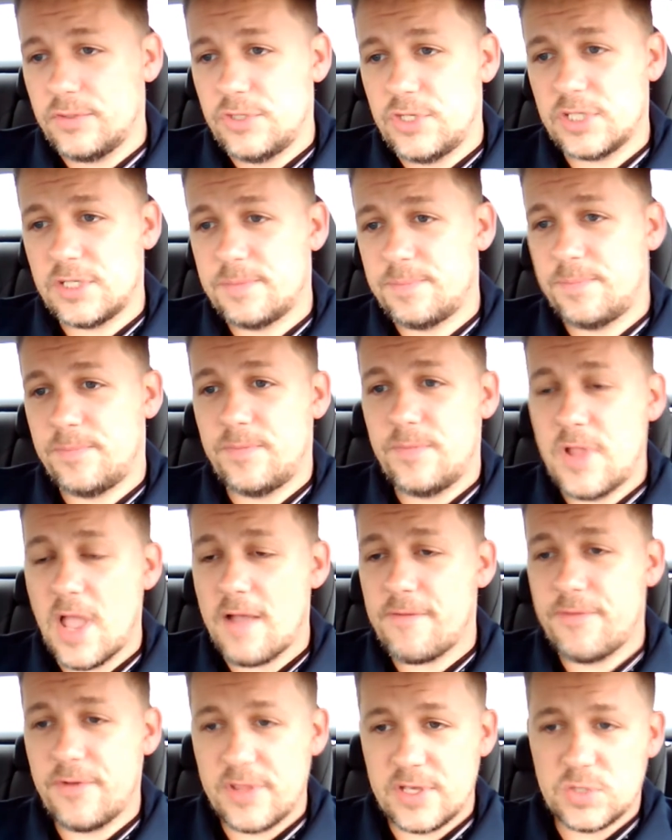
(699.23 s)
Just
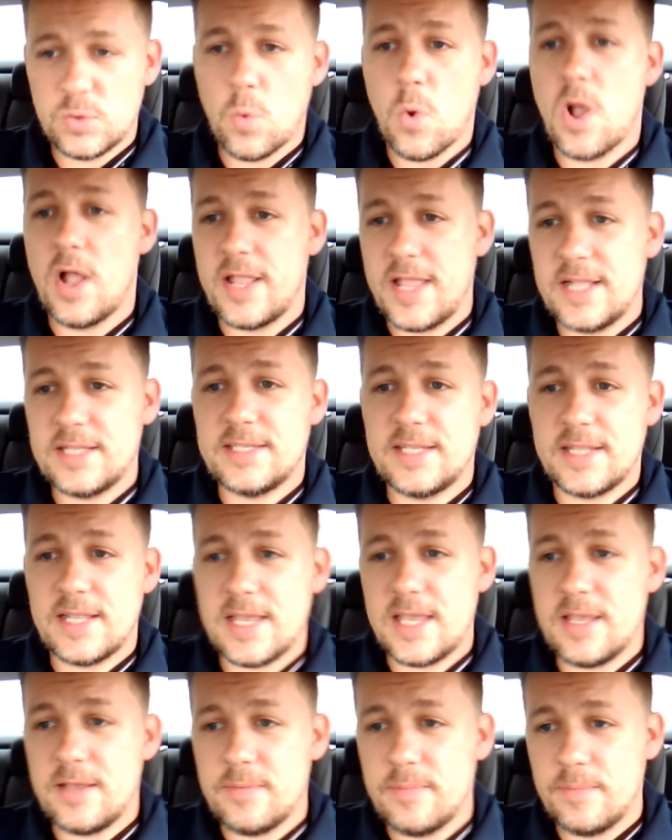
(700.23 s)
not for this one
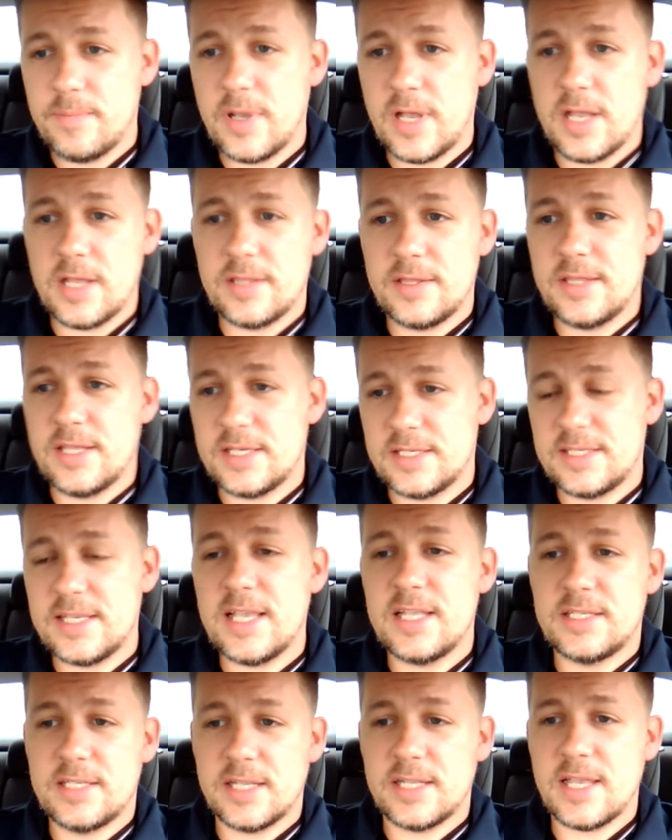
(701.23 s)
incident, but this
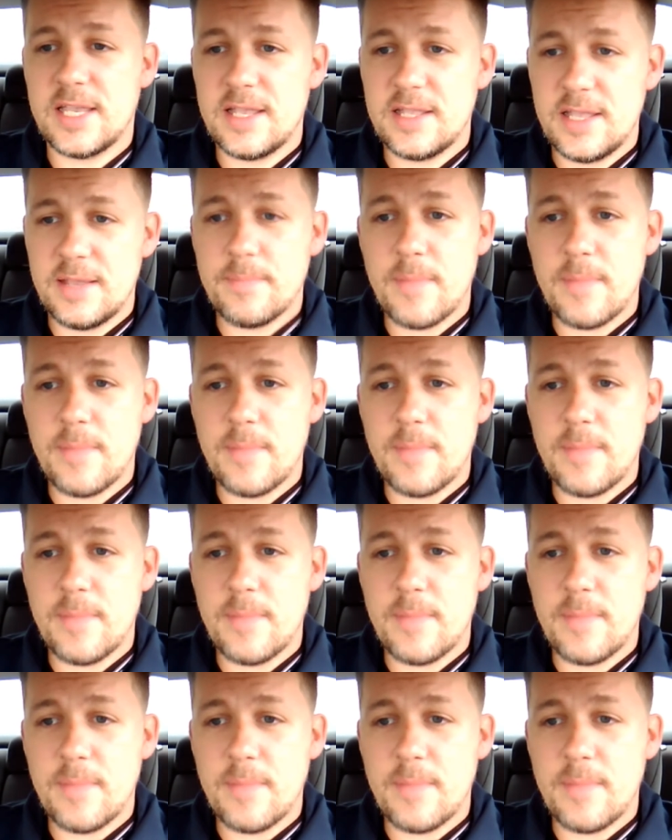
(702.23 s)
incident,